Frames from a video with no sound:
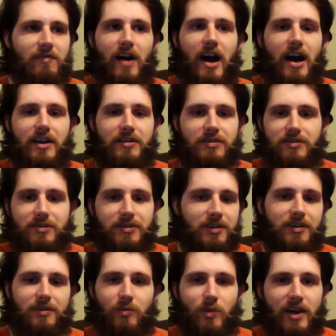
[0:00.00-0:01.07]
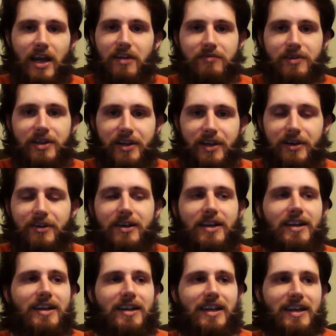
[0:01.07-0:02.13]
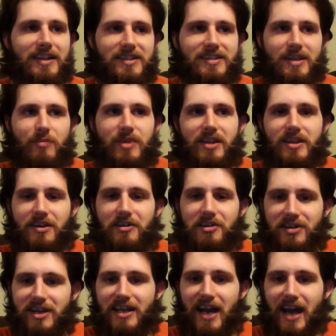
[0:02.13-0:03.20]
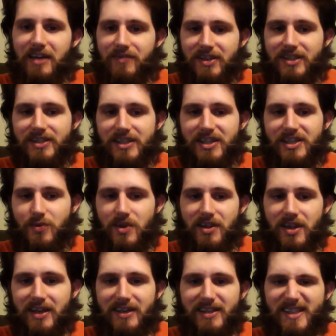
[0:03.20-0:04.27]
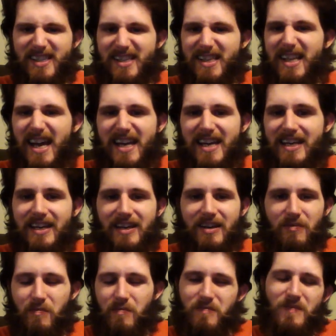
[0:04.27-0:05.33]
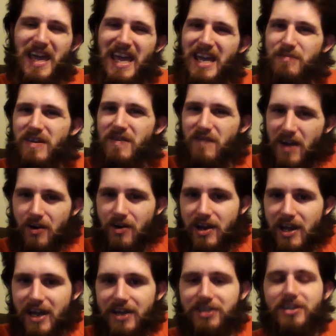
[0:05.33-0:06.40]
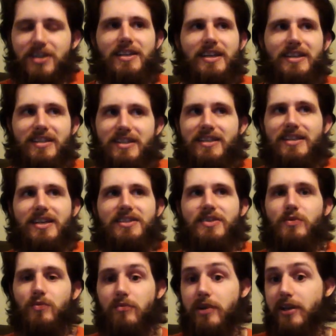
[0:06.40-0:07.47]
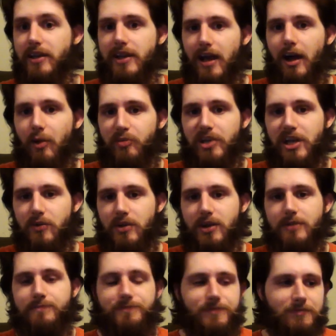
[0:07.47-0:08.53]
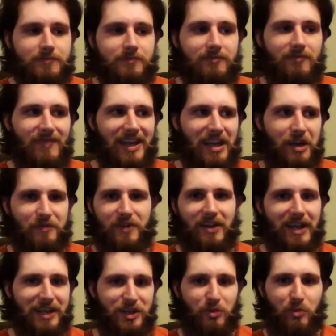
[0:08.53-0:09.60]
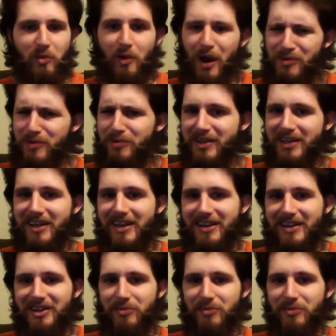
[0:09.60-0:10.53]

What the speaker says: filed or whatever, you know, like it's something that already kind of exists with like a slight maybe variation that doesn't really help anyone. And I feel like you're probably gonna